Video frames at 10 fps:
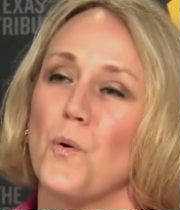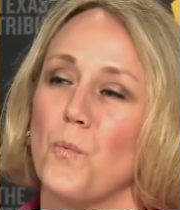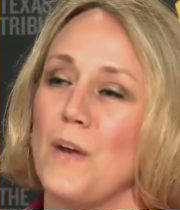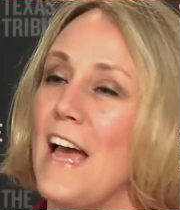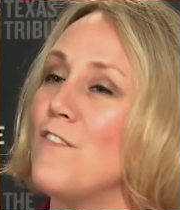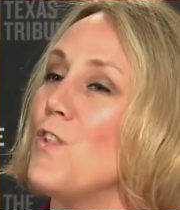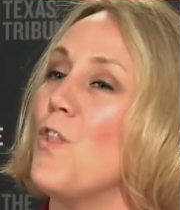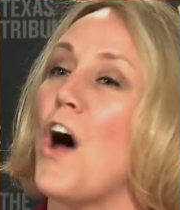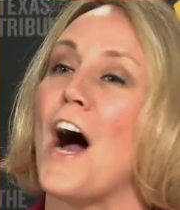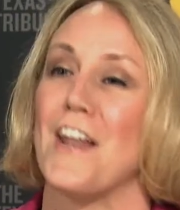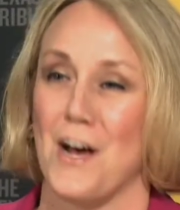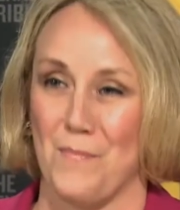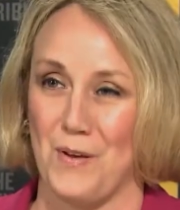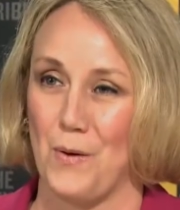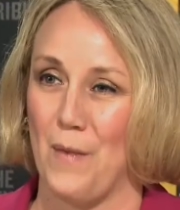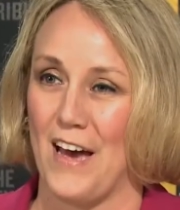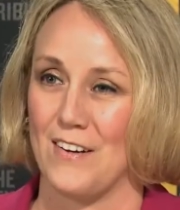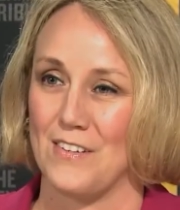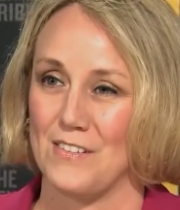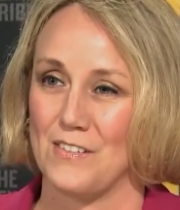we have a lot of uphill
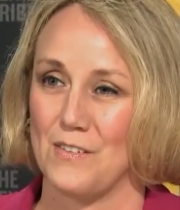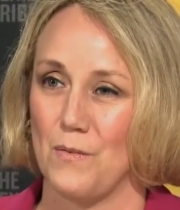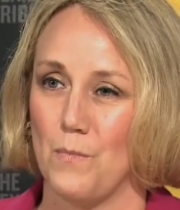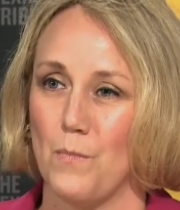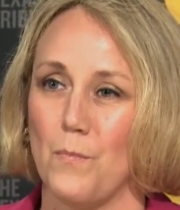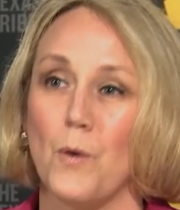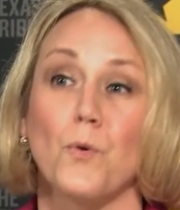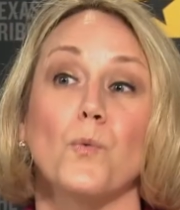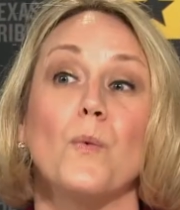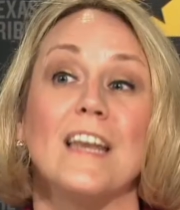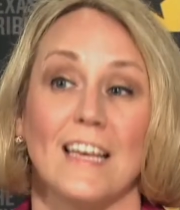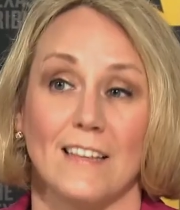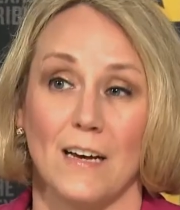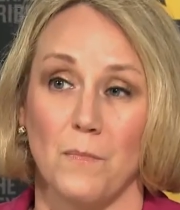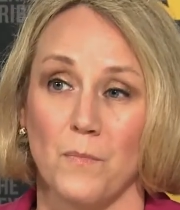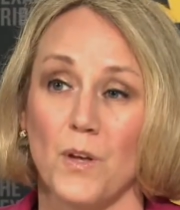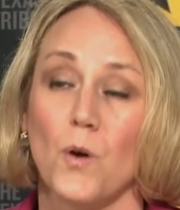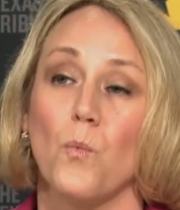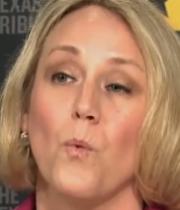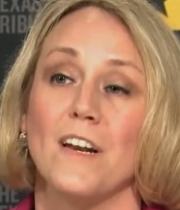battles, but we're winning them
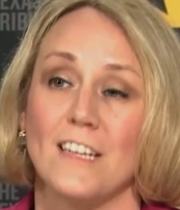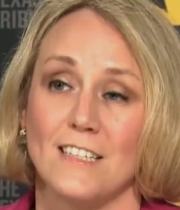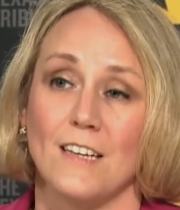one at a